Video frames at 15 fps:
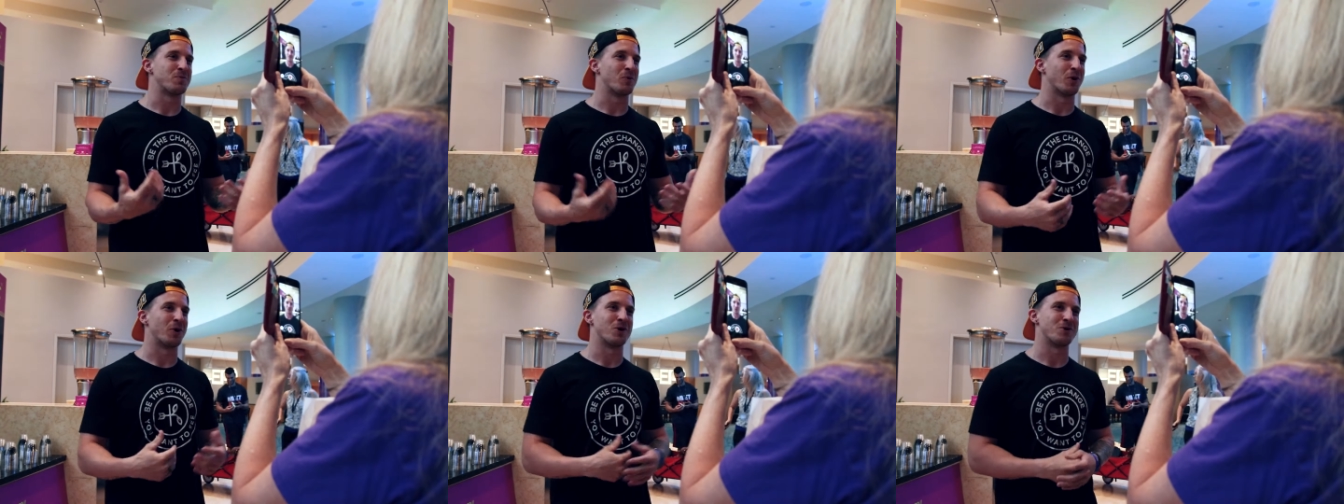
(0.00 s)

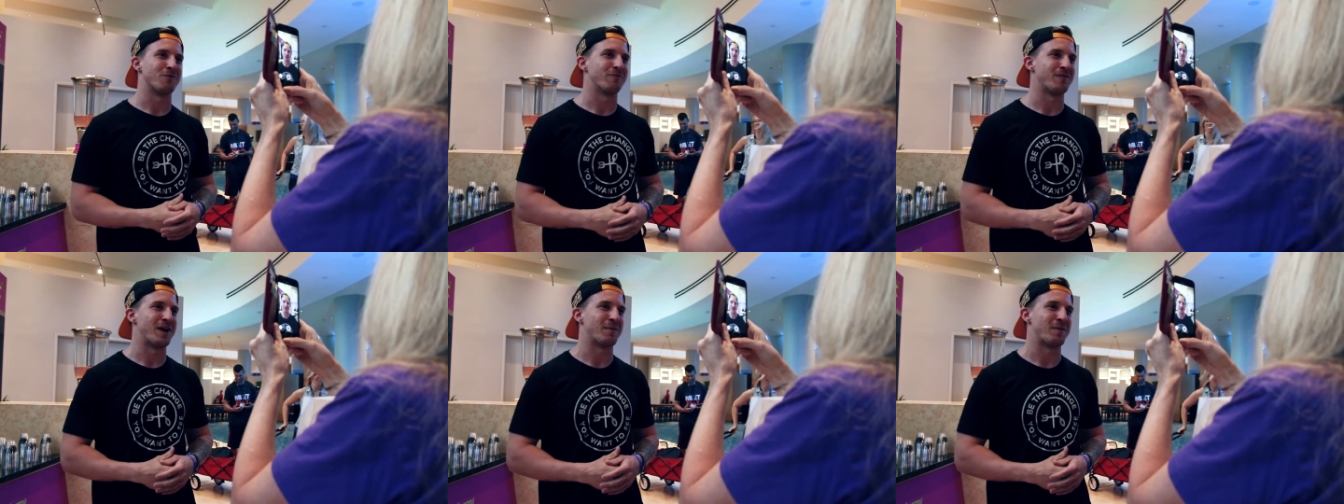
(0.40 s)
Square, you're a
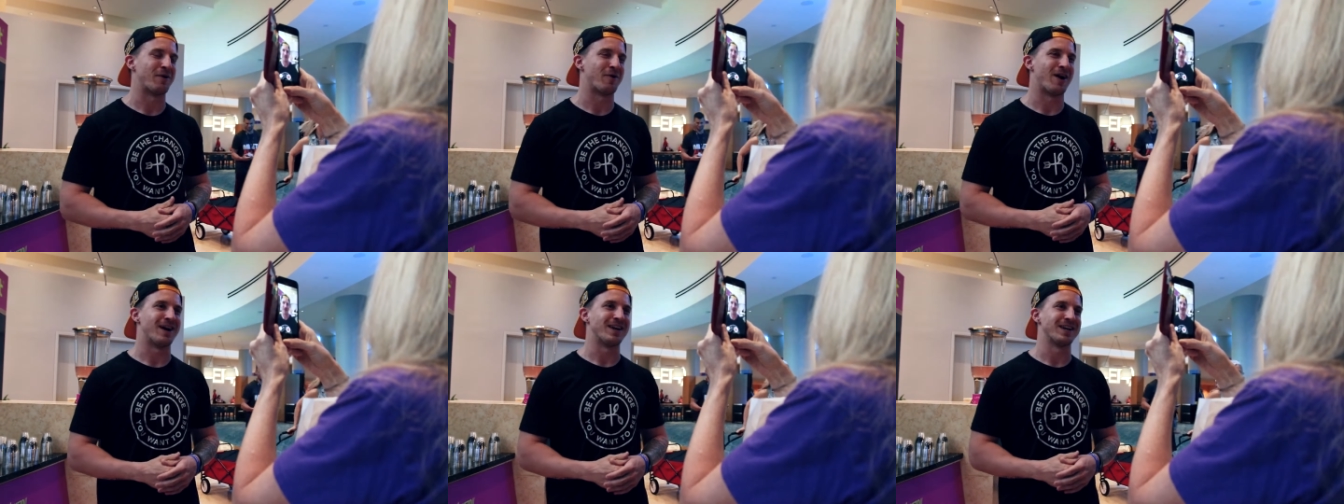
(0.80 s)
fan of my
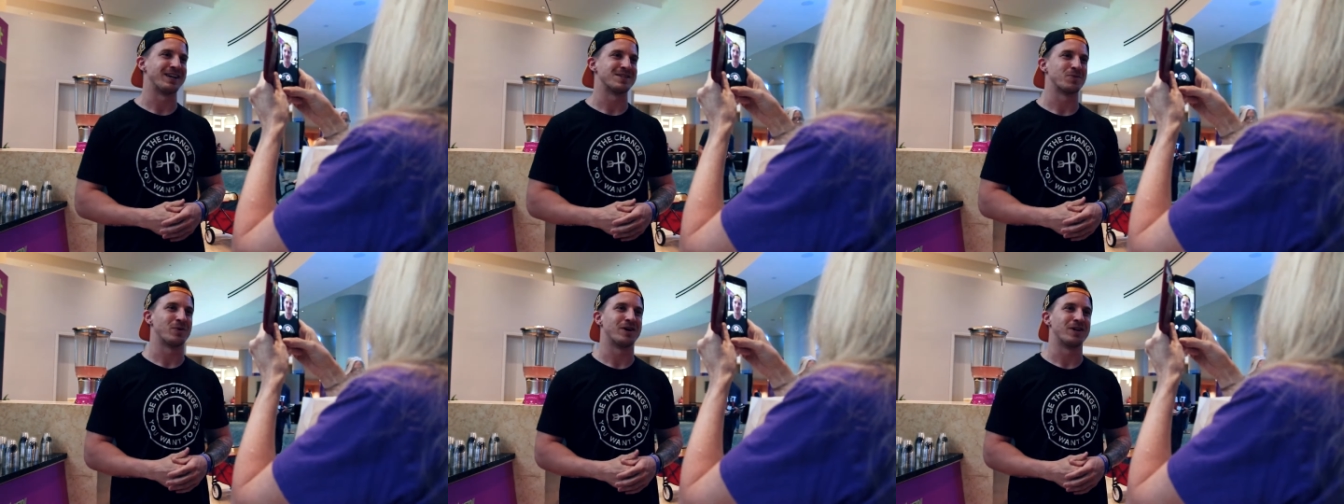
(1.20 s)
riding
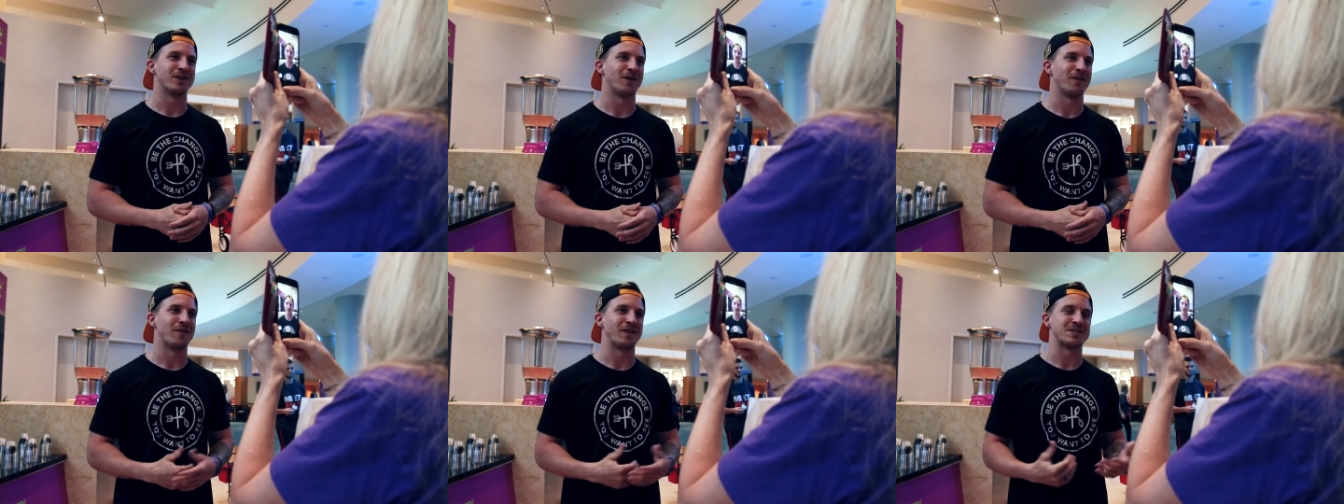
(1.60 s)
as well and
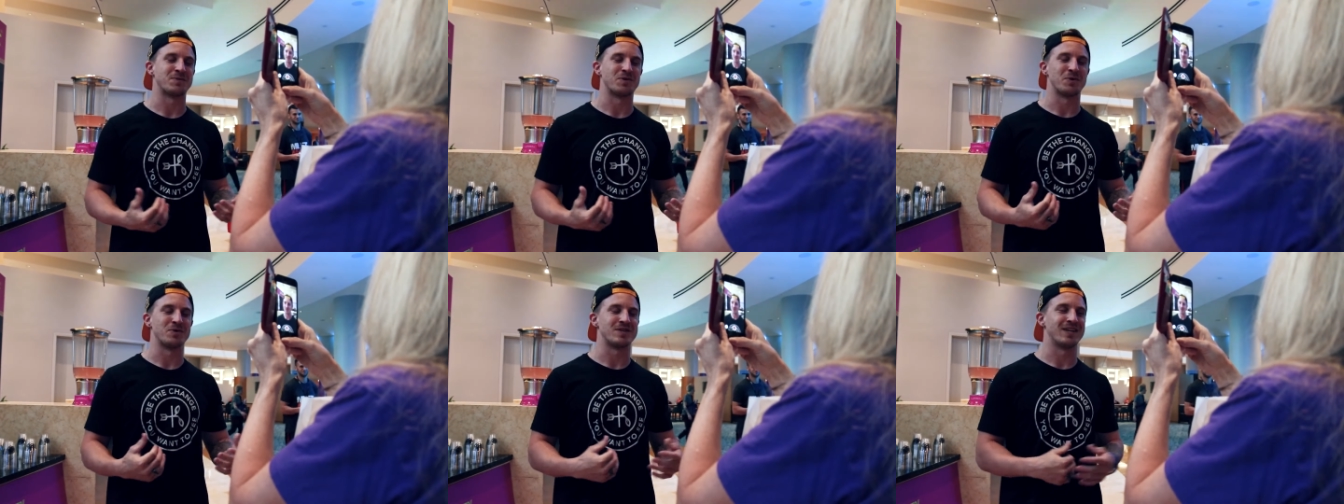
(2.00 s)
all the things I'm
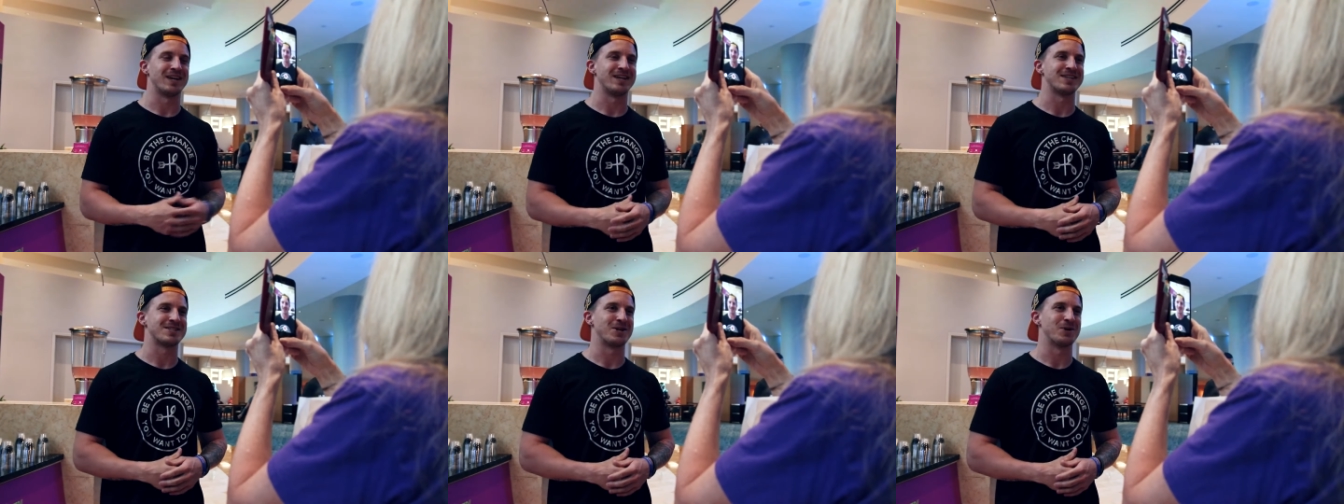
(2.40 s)
doing
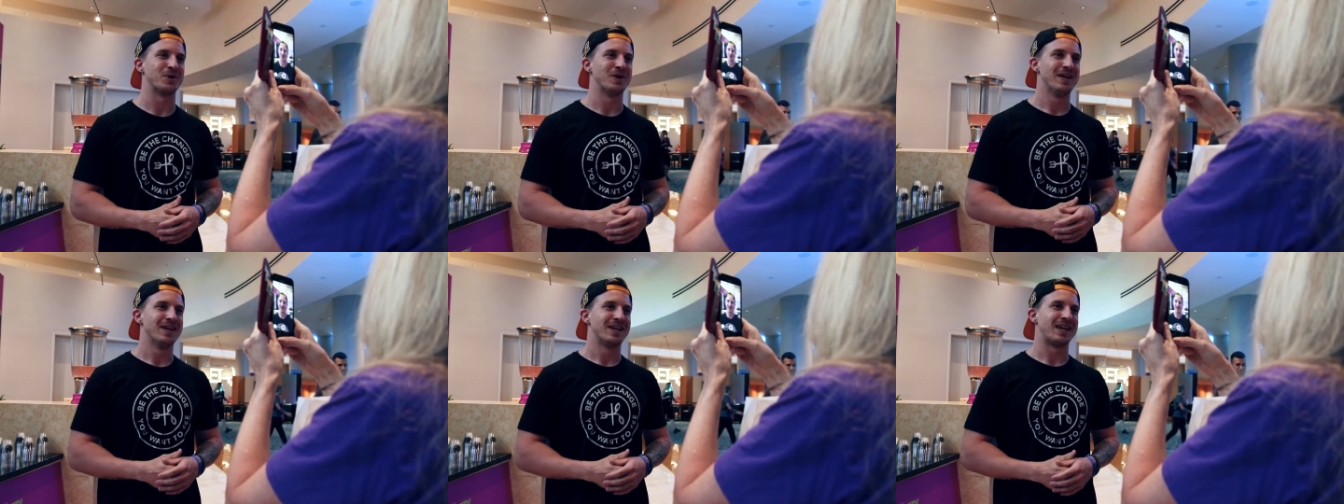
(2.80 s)
today. So
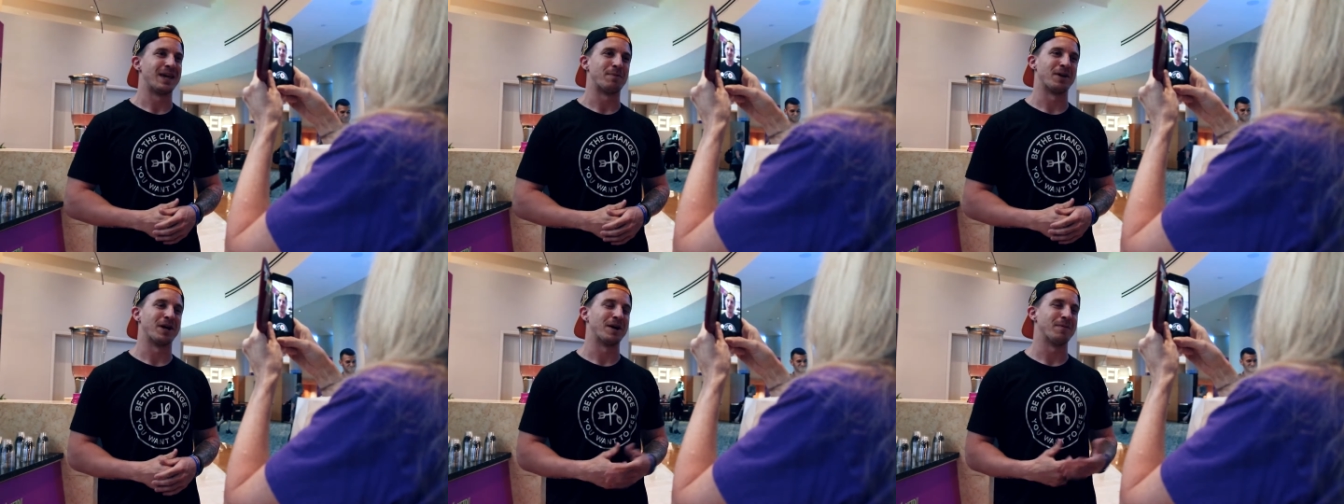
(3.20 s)
keep
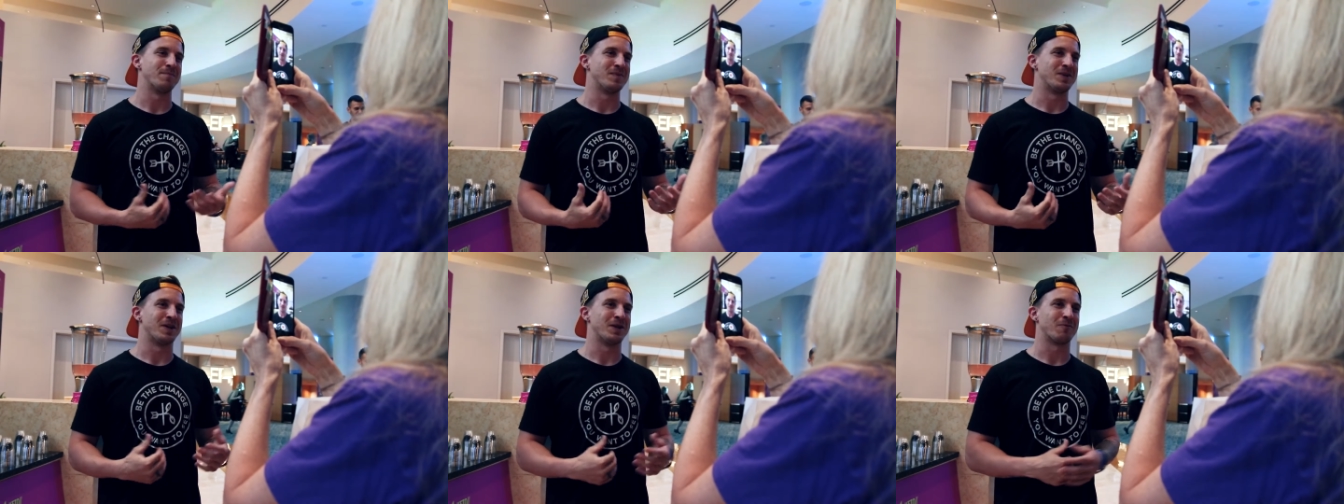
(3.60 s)
it up,
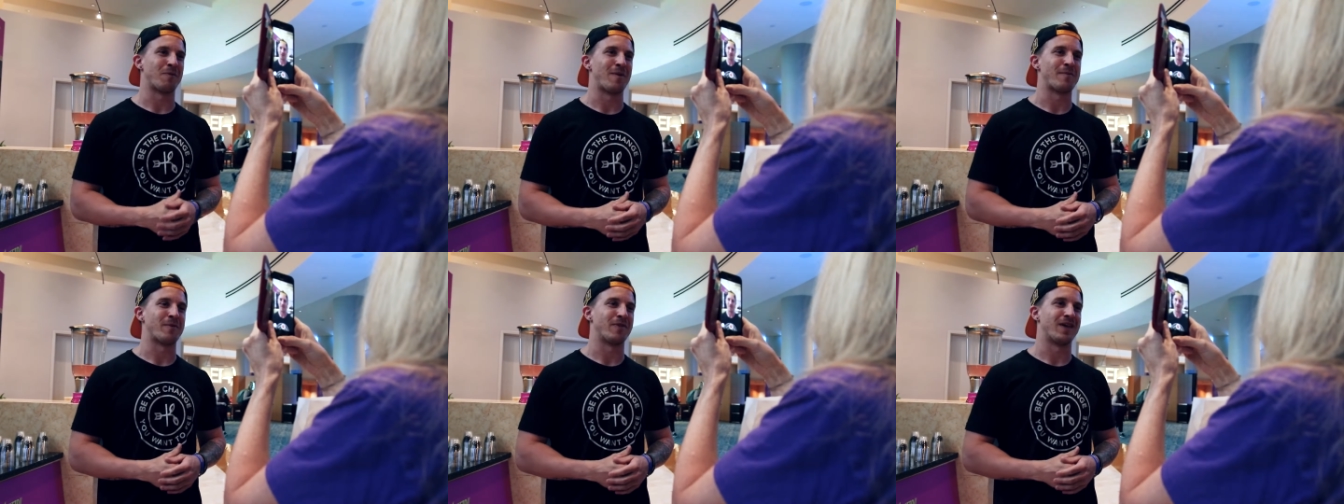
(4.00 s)
you know,
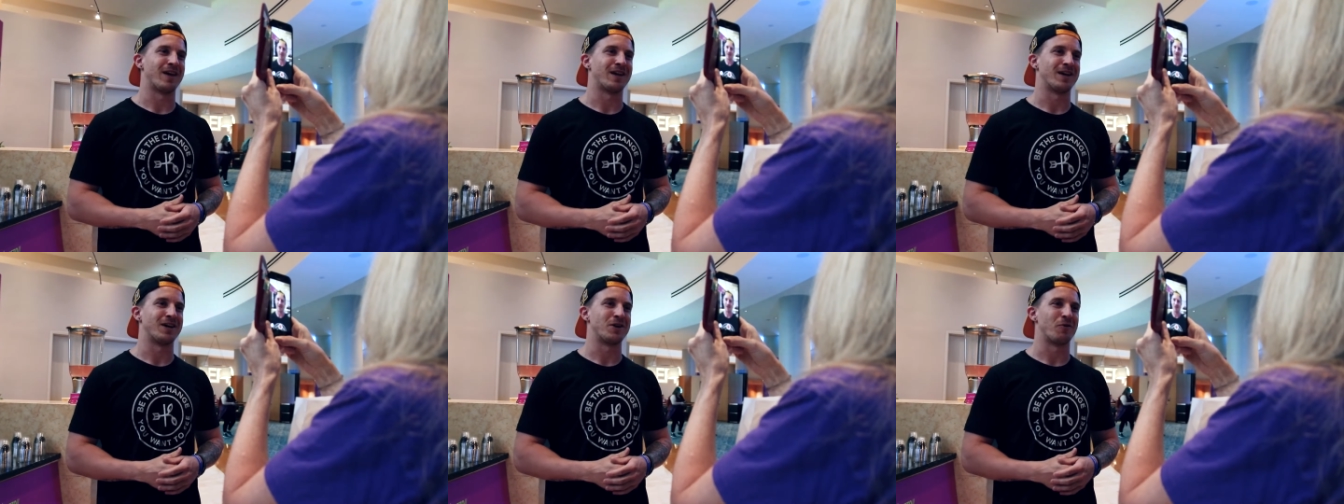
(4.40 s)
remember
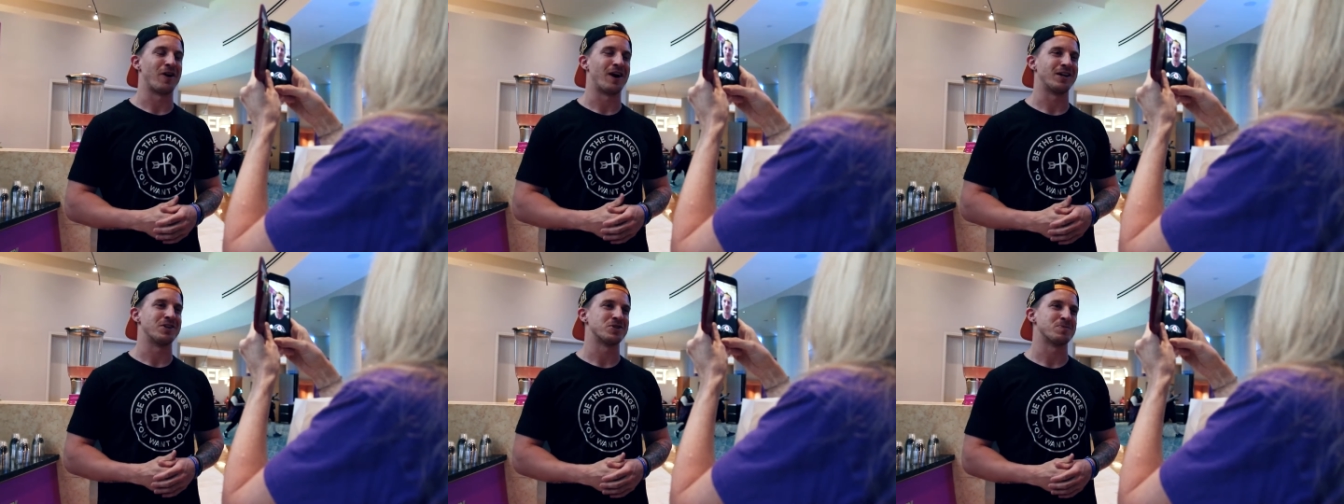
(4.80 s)
that your
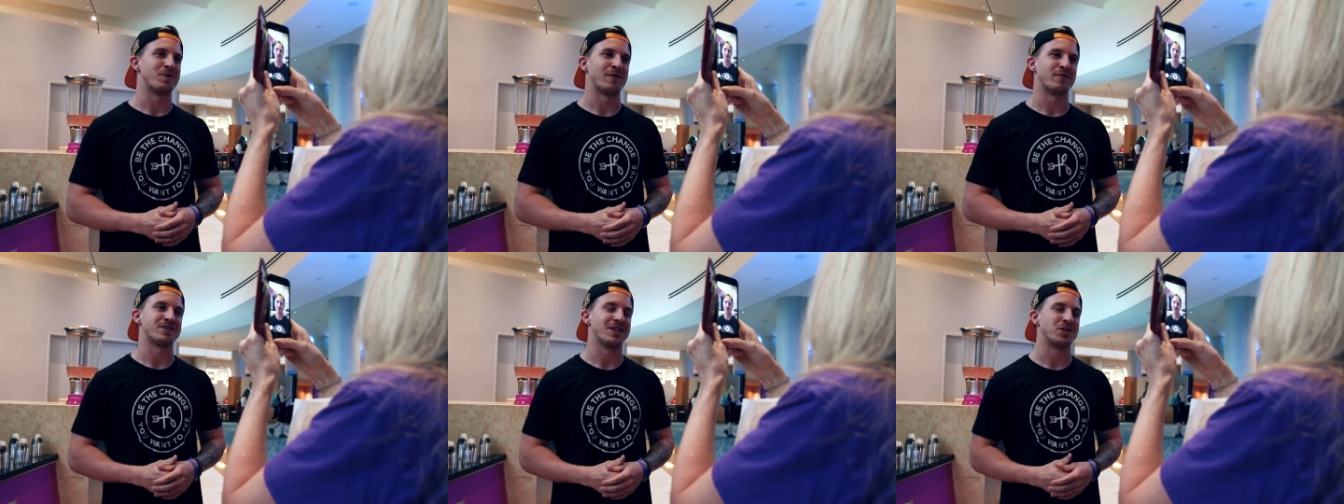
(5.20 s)
reality is the
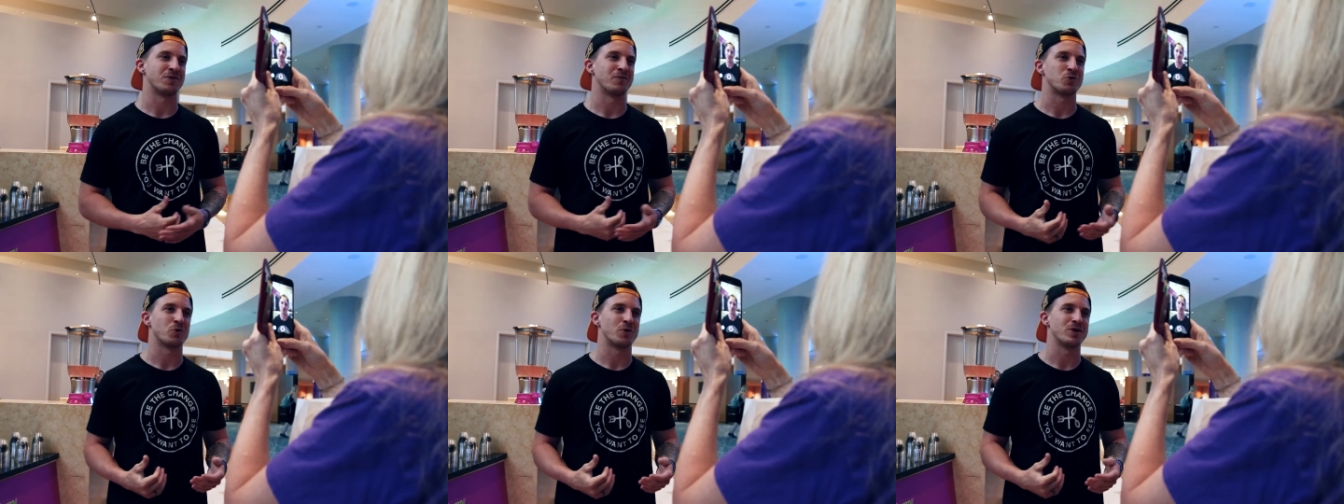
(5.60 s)
manifestation of your